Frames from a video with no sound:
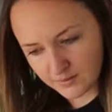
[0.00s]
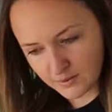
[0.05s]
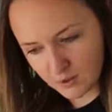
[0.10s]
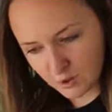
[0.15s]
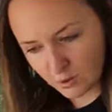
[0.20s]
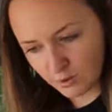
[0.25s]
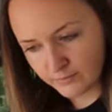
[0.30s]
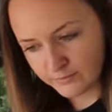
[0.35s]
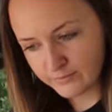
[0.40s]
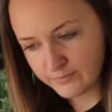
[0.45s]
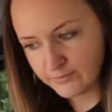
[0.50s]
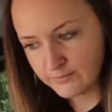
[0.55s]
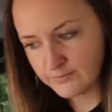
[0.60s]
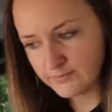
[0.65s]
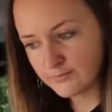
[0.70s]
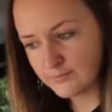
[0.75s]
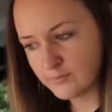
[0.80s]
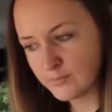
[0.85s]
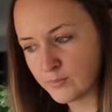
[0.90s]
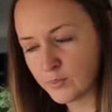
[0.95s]
little
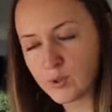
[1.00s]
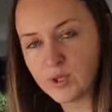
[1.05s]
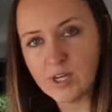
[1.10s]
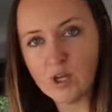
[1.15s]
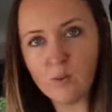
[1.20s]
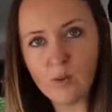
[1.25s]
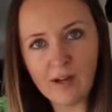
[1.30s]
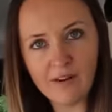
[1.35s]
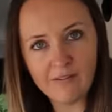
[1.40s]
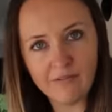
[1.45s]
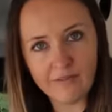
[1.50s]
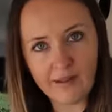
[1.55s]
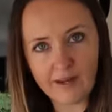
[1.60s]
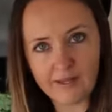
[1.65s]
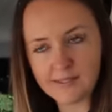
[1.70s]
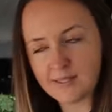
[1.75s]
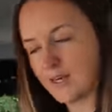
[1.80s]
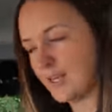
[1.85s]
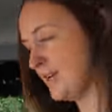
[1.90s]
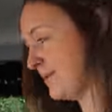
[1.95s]
pretty white
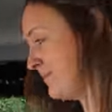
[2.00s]
flecks in